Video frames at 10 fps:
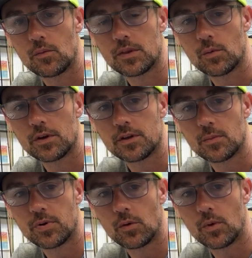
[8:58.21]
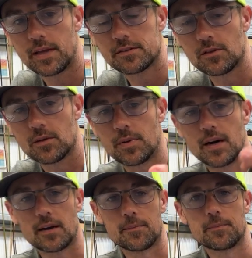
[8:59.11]
where you can put weights on the
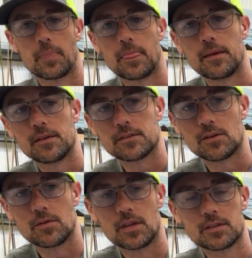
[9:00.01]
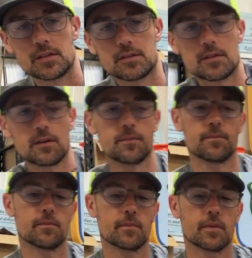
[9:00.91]
bottom. So this is
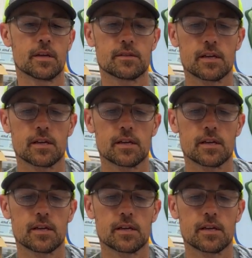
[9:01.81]
it's